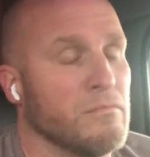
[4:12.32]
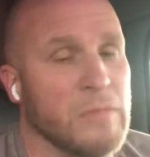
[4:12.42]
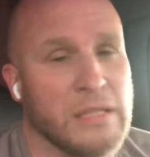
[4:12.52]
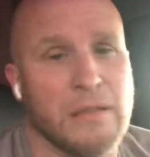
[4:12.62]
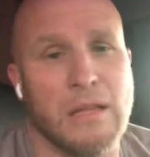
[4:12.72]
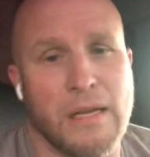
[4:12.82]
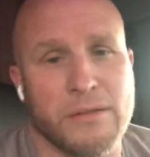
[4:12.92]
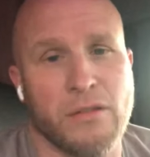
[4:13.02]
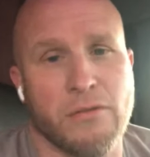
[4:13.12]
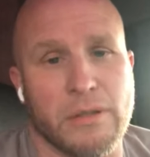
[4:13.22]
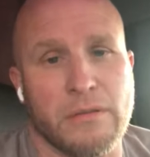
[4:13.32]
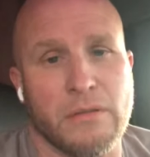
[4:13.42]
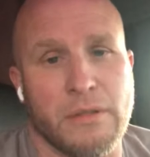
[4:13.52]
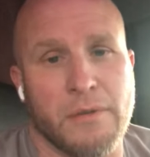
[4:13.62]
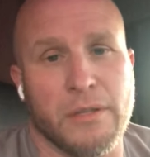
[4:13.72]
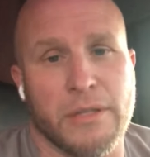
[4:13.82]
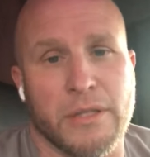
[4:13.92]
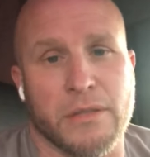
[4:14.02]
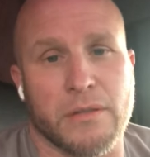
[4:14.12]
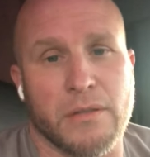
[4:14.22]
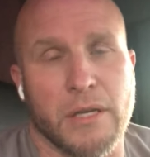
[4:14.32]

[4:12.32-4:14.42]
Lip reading: It's a lot to it. It really is.